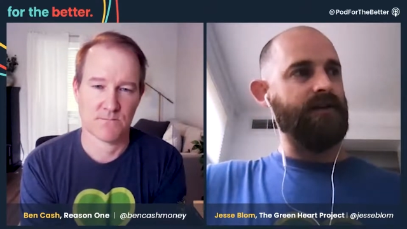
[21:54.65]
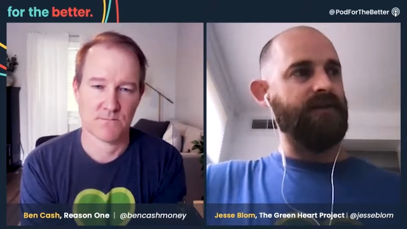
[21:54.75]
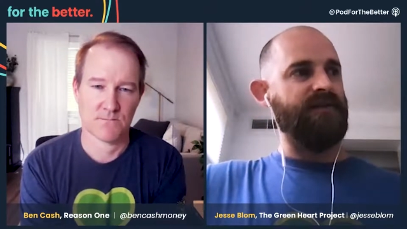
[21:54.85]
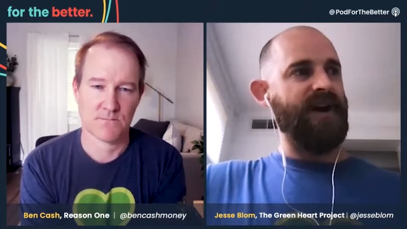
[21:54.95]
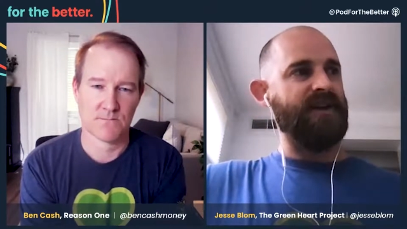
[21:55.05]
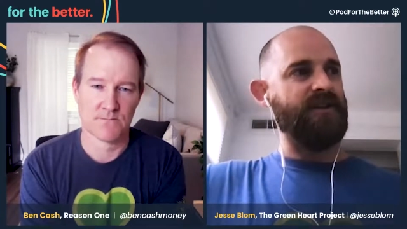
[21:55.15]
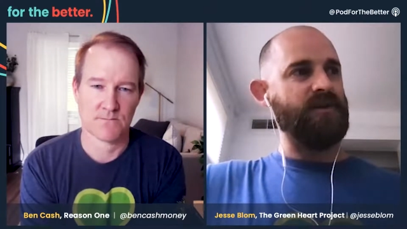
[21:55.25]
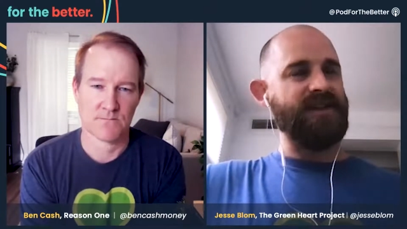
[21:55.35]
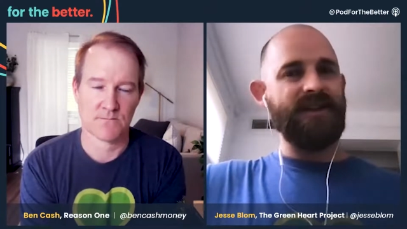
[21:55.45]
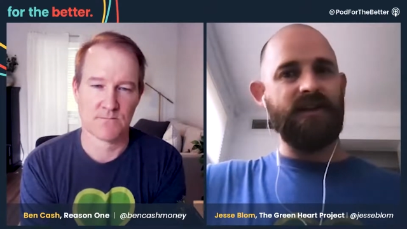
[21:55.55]
Speaker 1: you know, finding
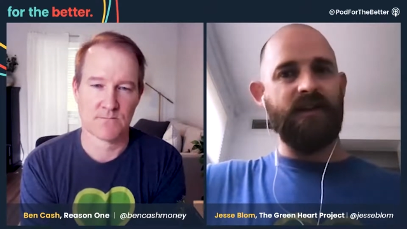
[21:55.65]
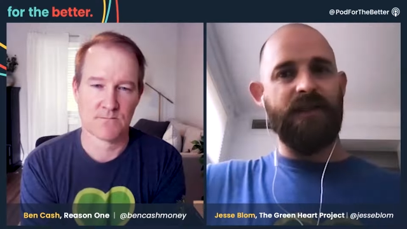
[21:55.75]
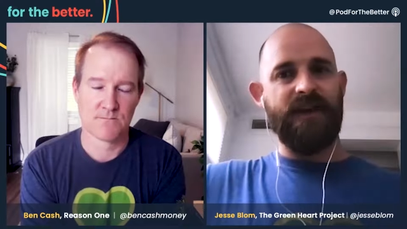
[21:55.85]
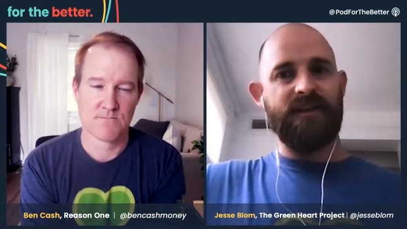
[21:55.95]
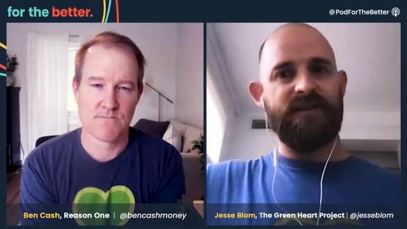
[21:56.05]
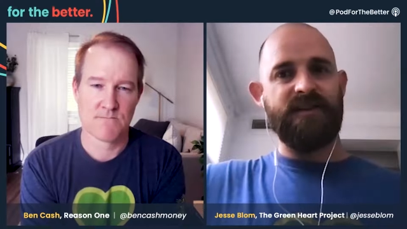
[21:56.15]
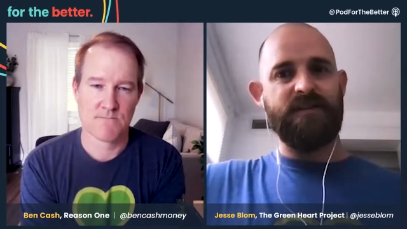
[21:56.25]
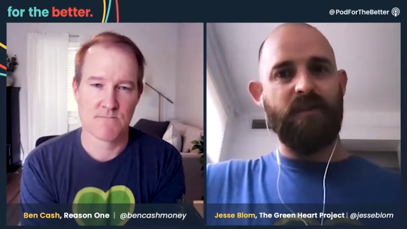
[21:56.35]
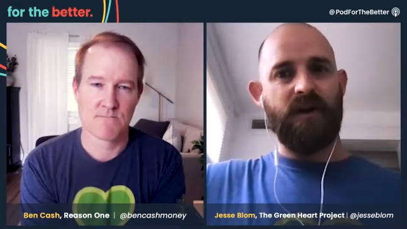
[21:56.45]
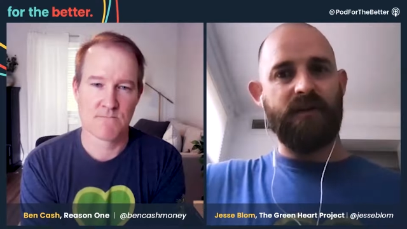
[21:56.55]
those little things that
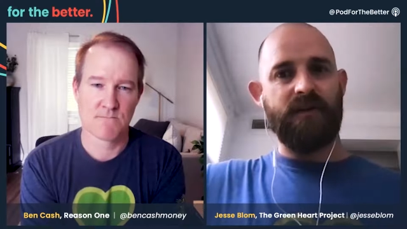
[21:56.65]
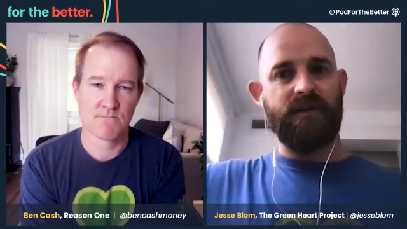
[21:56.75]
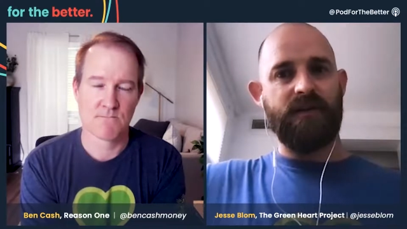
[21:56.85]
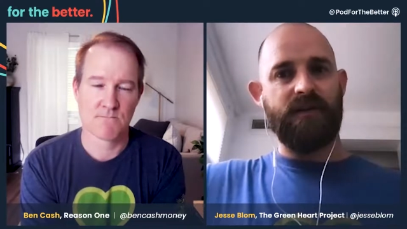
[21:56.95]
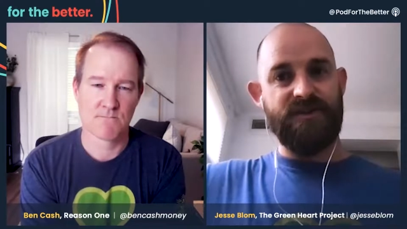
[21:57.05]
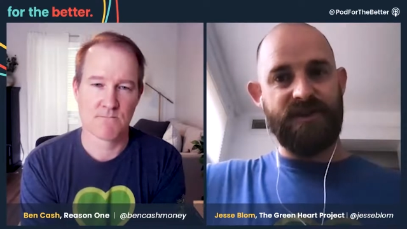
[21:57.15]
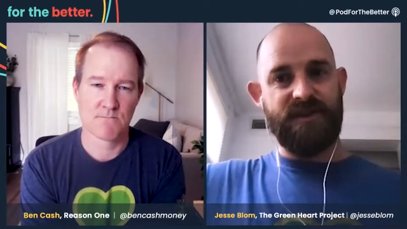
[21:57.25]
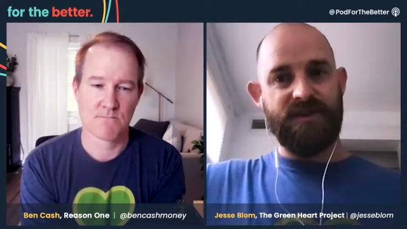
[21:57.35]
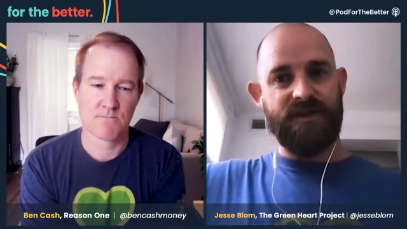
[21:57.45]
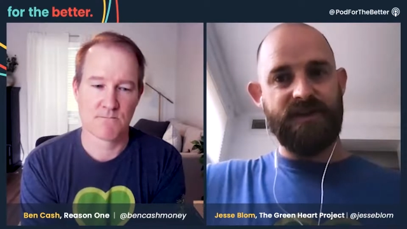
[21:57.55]
spark their
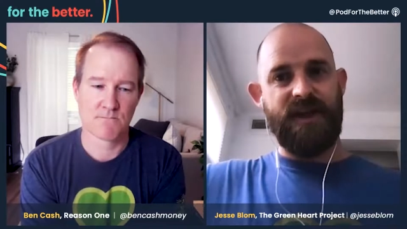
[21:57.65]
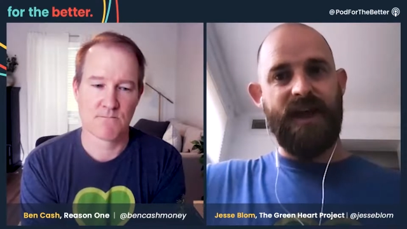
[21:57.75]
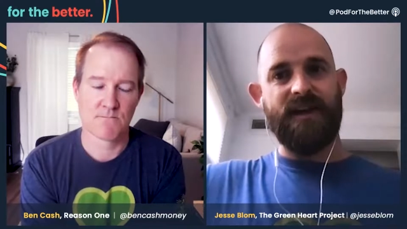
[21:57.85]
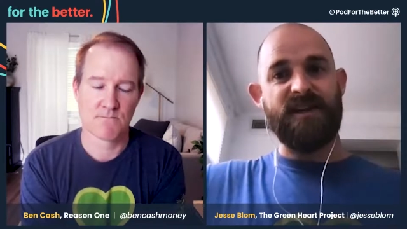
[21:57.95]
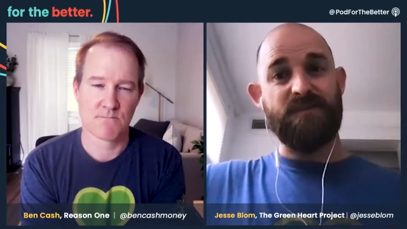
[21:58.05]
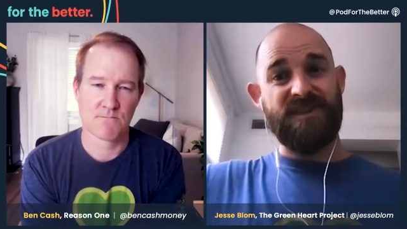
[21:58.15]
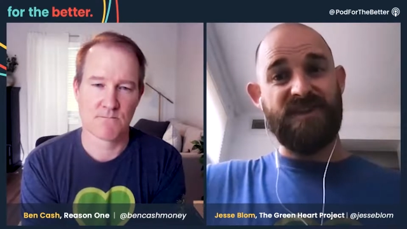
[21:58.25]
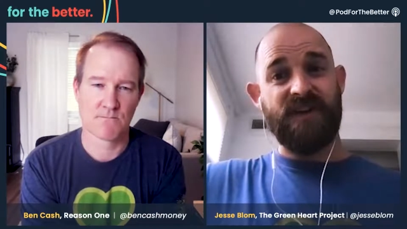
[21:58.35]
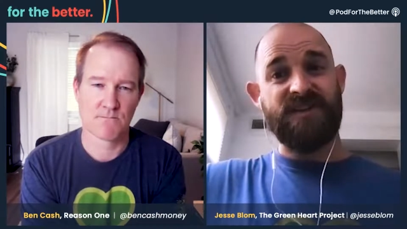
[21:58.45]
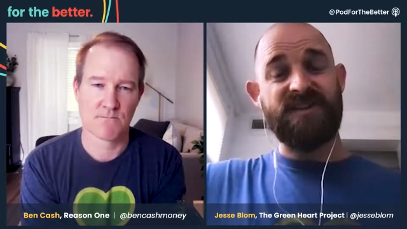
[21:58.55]
students' interest and a
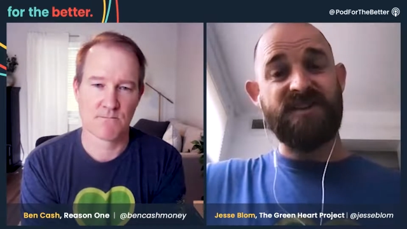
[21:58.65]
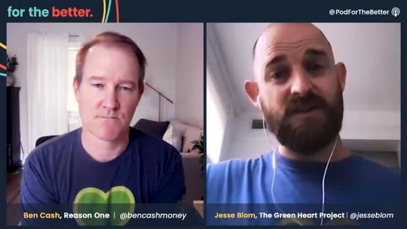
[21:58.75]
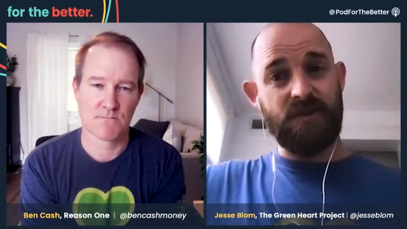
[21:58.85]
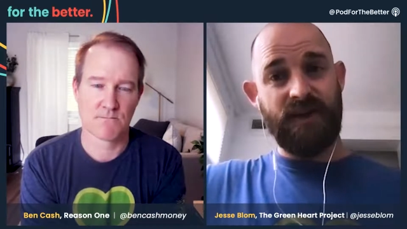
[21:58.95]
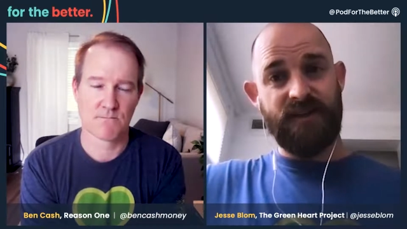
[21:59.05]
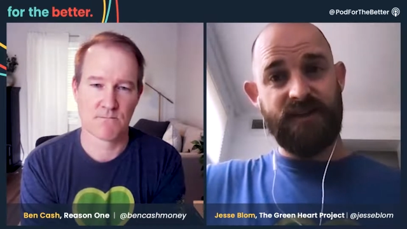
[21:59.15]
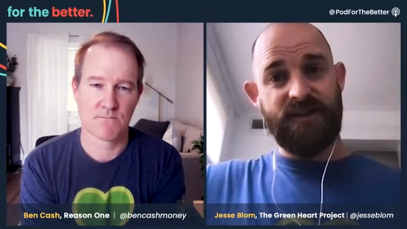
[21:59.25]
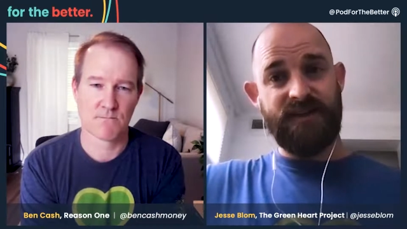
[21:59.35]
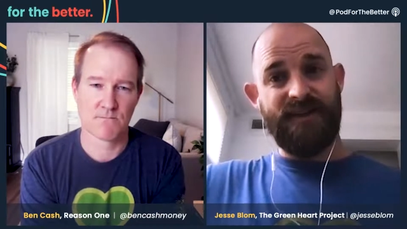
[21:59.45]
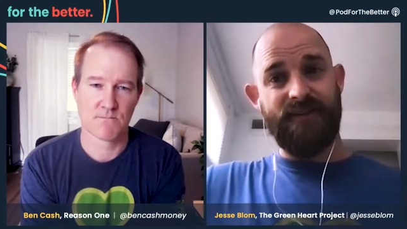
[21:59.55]
specific
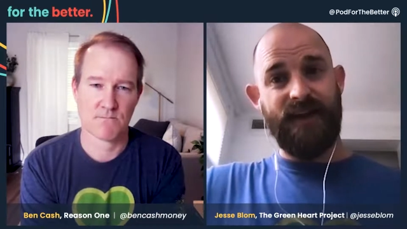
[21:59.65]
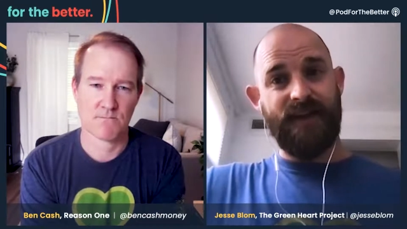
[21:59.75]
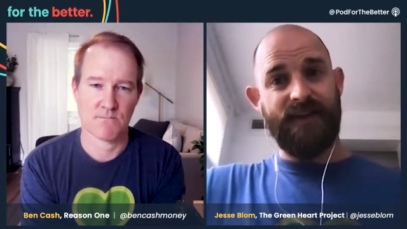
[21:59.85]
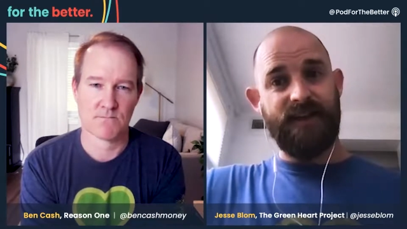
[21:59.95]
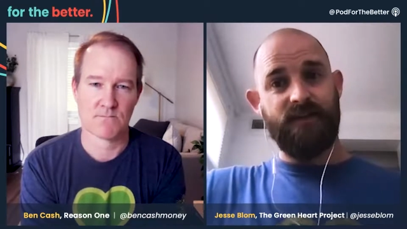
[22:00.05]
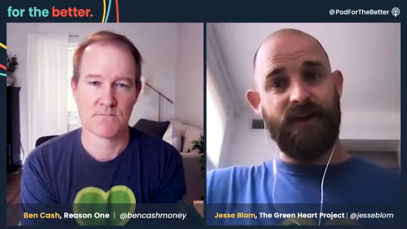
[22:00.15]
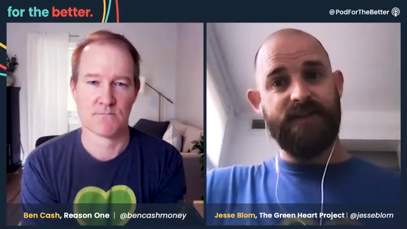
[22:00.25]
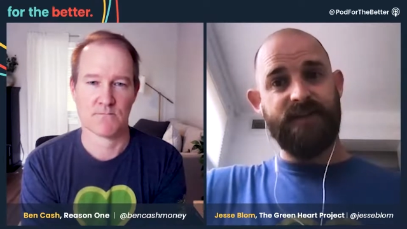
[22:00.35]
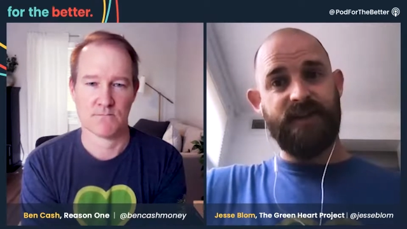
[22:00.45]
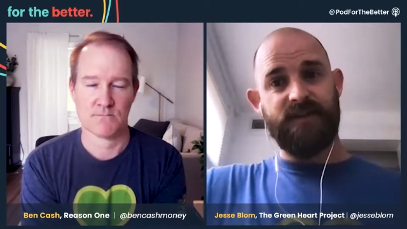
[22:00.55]
students that I think
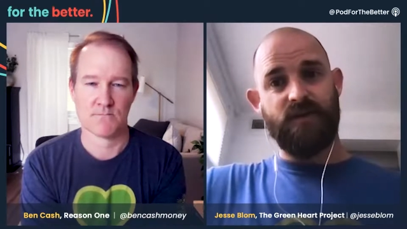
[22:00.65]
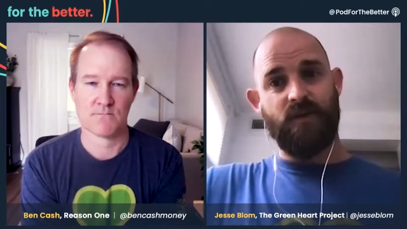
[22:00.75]
gravitate